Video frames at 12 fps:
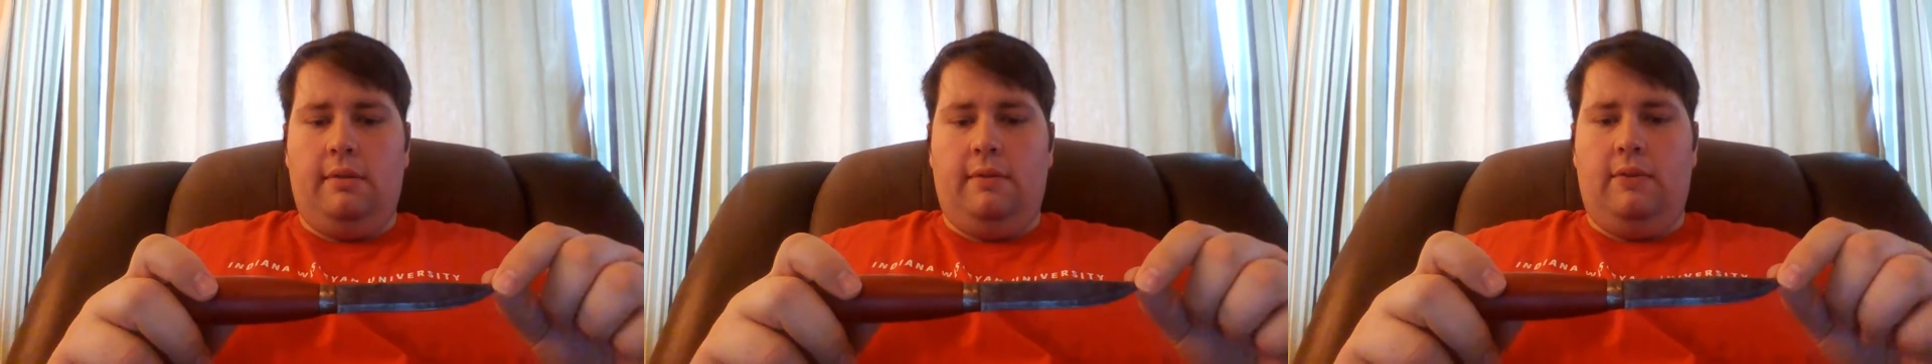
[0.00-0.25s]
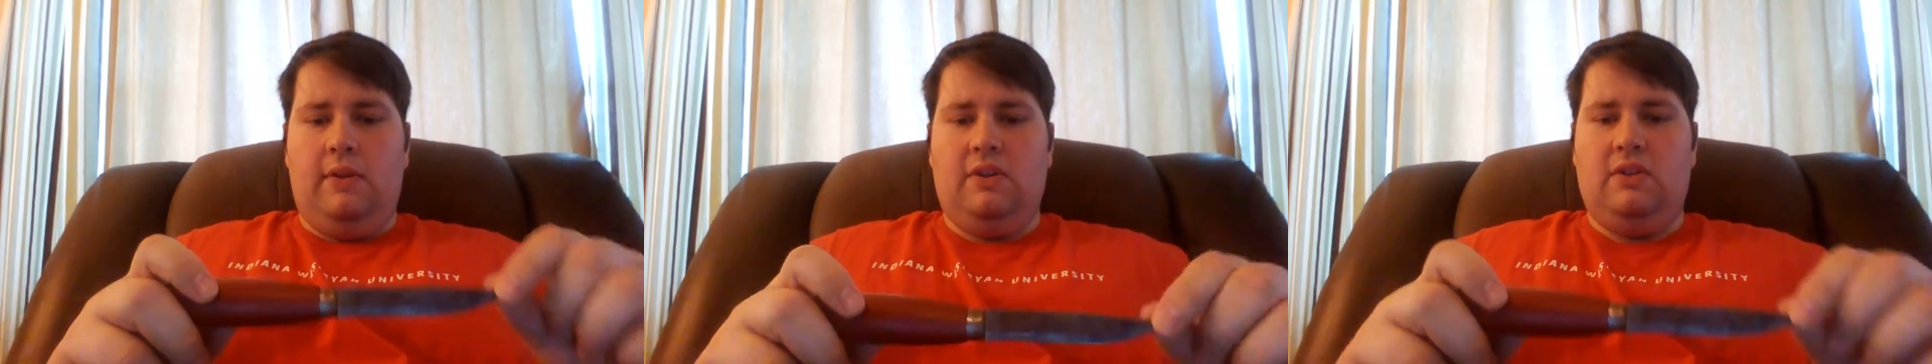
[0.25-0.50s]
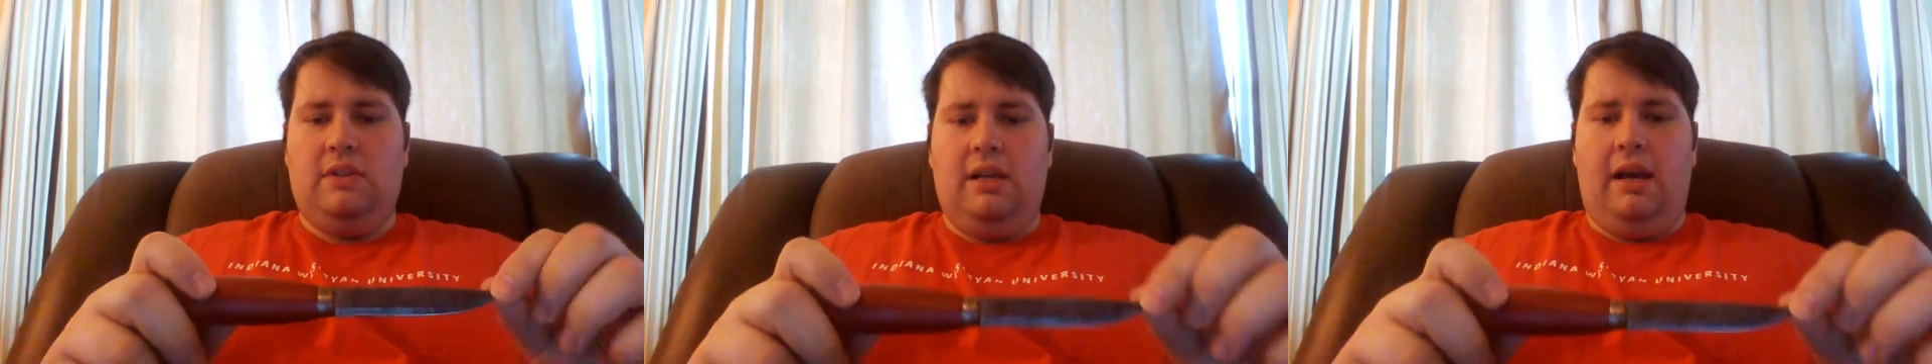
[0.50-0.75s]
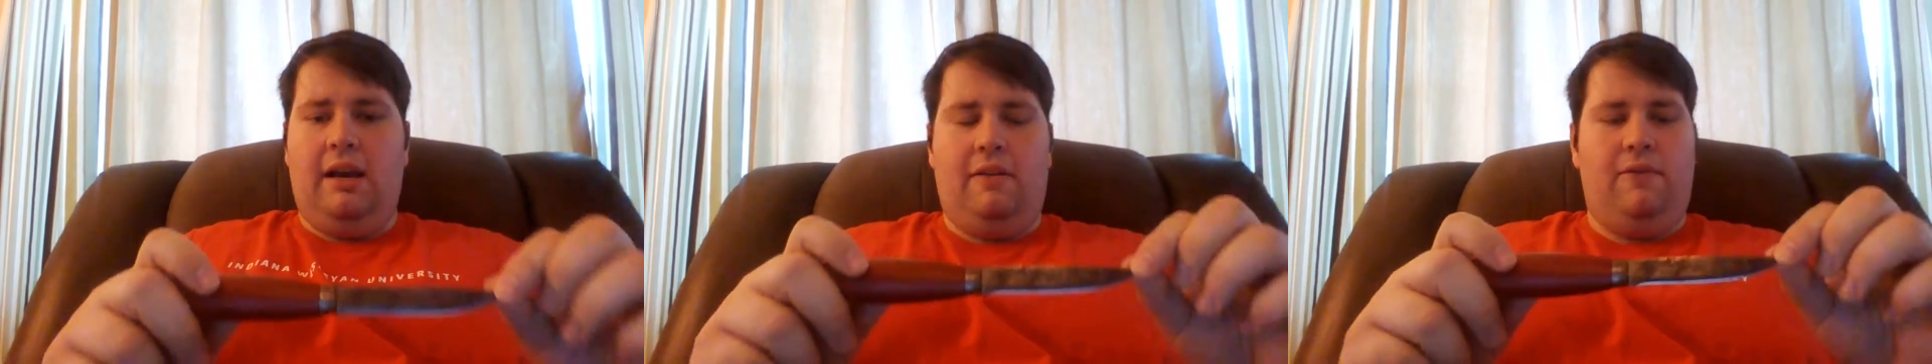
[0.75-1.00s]
this
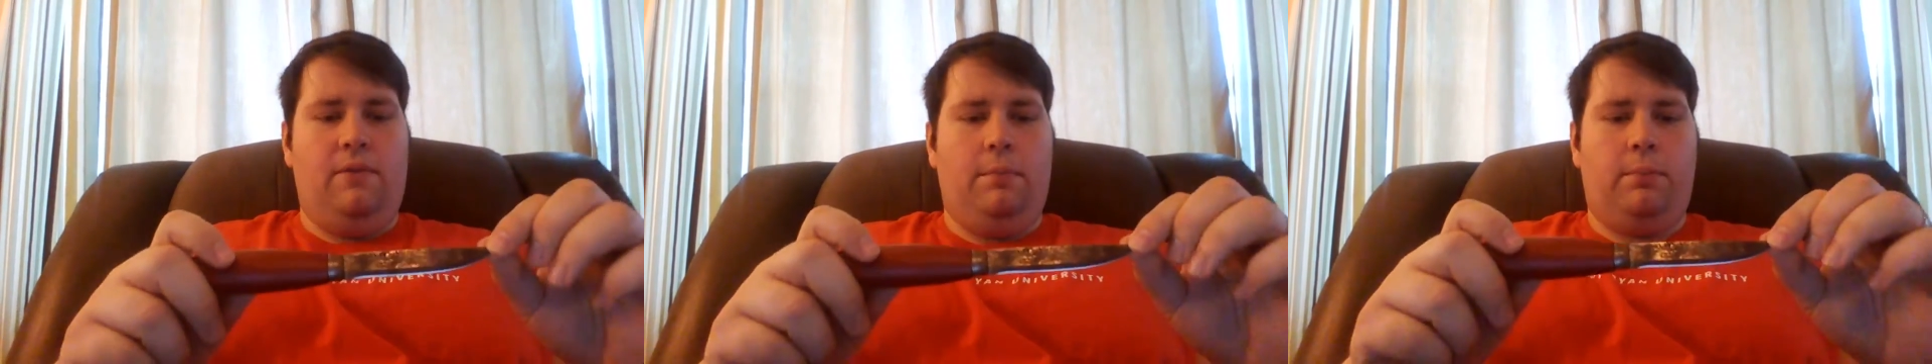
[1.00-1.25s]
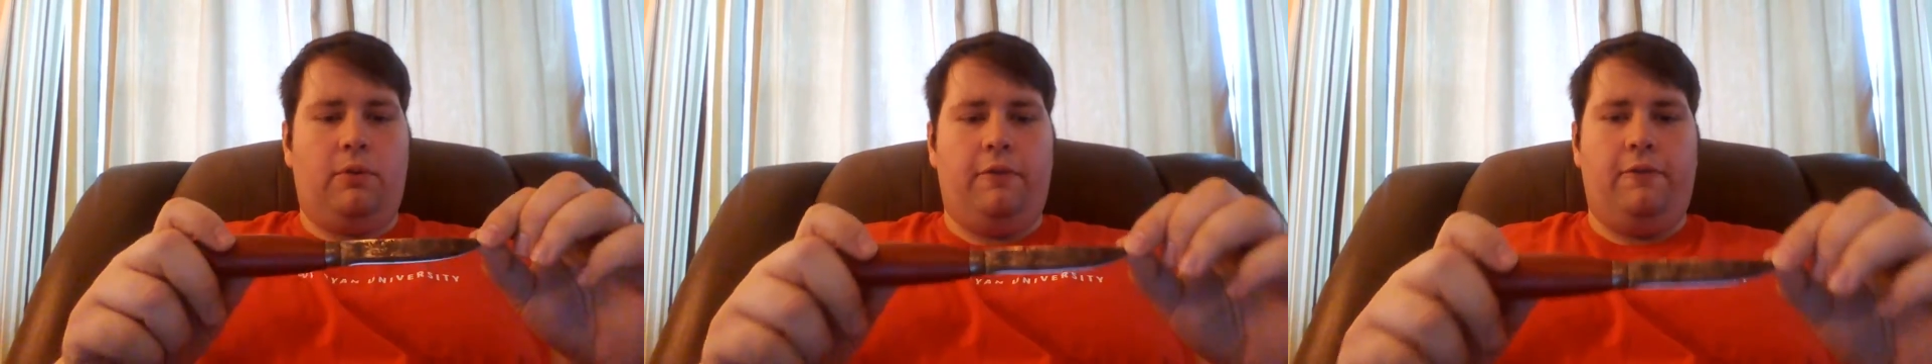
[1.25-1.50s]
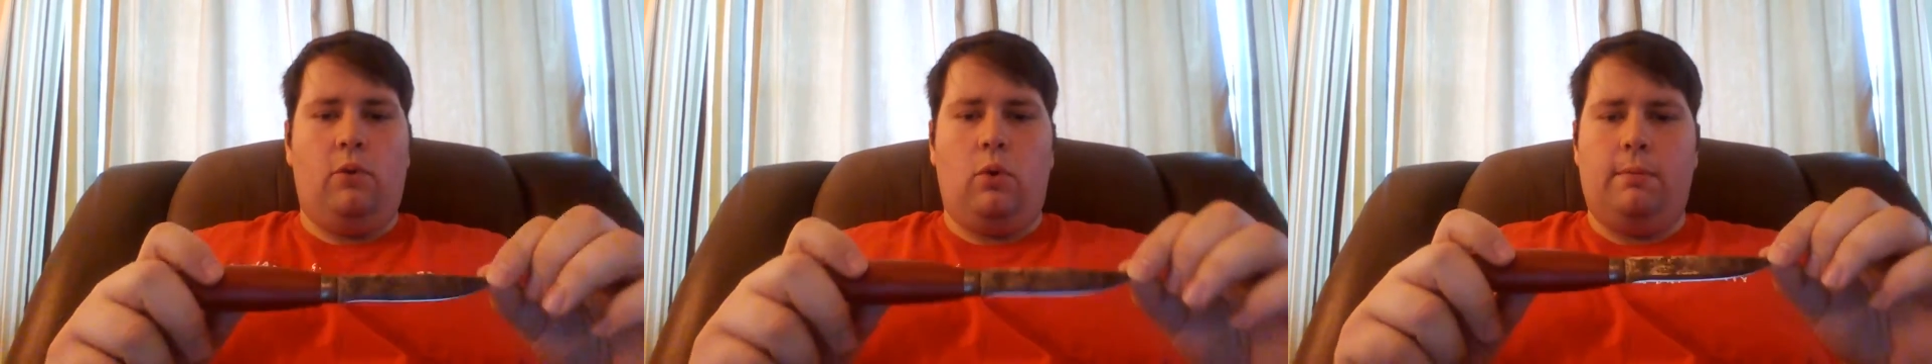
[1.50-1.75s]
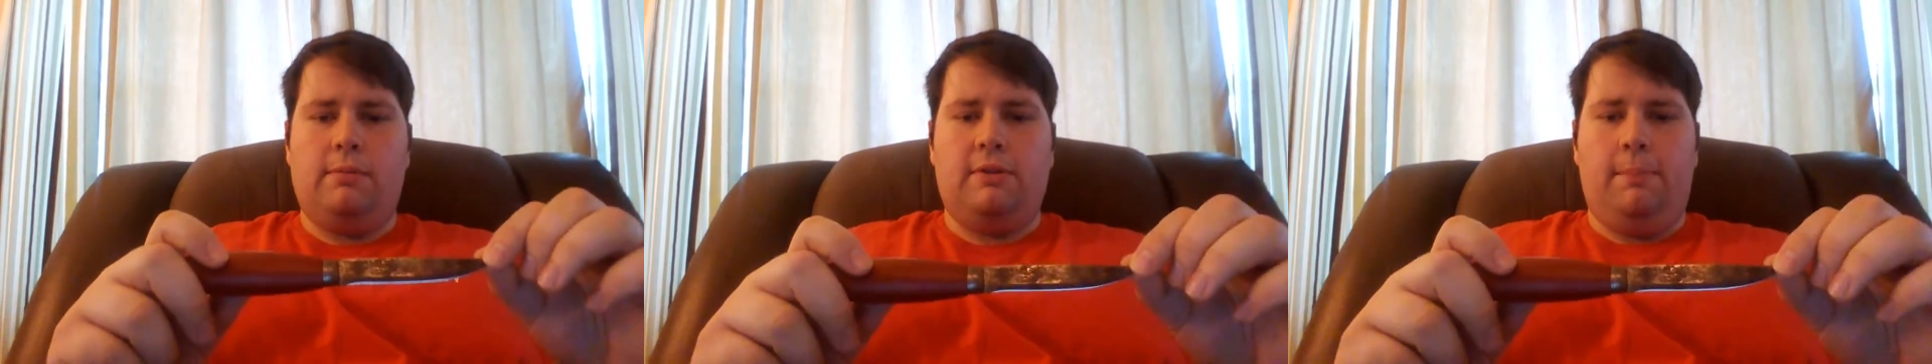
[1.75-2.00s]
knife
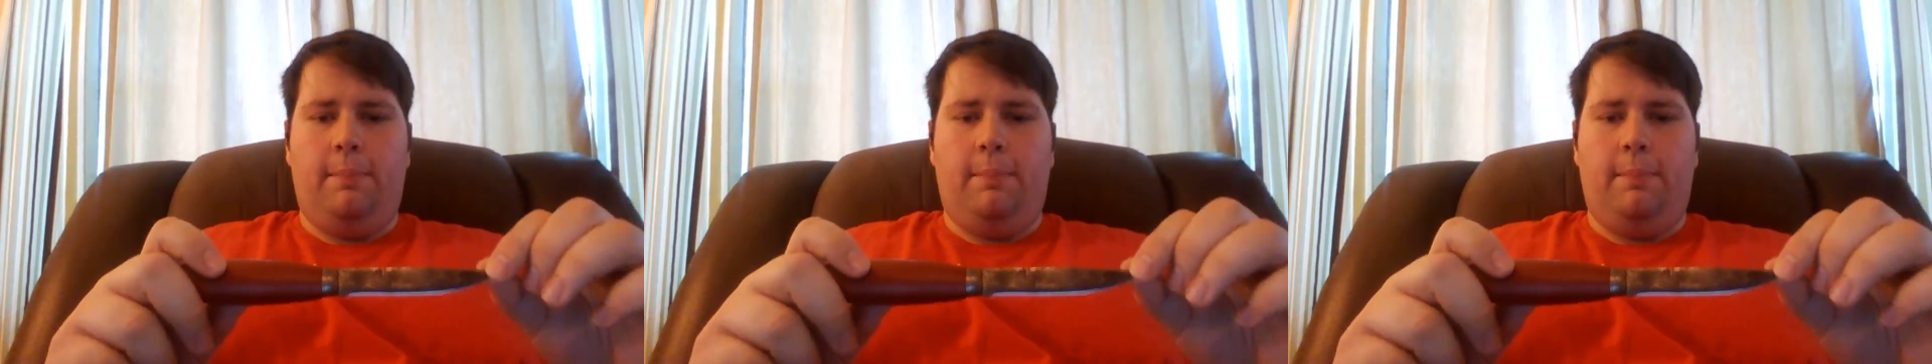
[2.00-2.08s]
performs